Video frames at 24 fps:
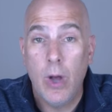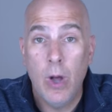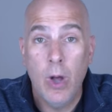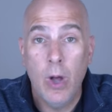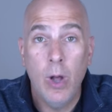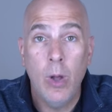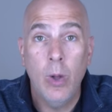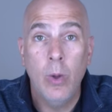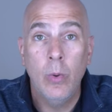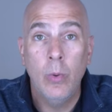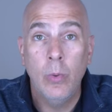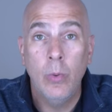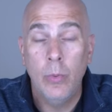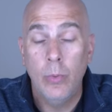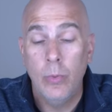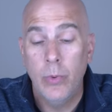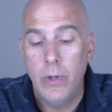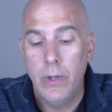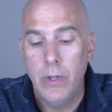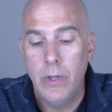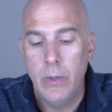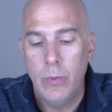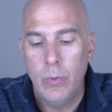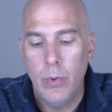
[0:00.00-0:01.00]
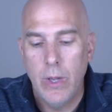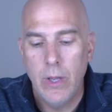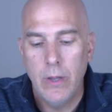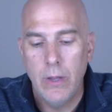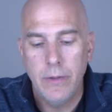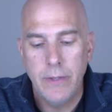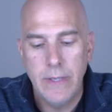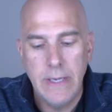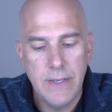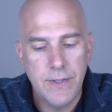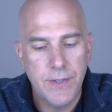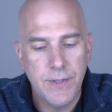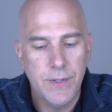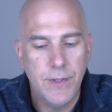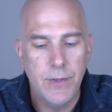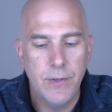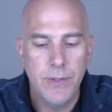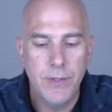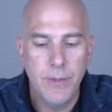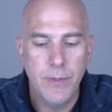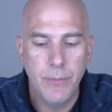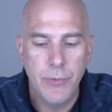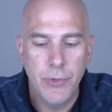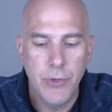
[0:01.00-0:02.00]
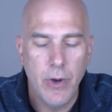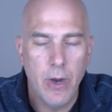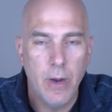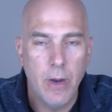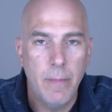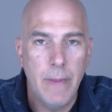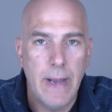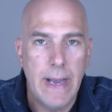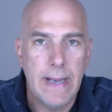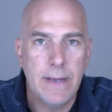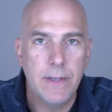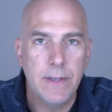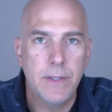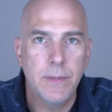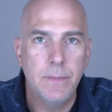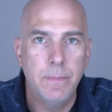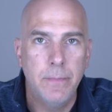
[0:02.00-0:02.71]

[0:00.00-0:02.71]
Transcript: all really well. Yes, there's some drawbacks,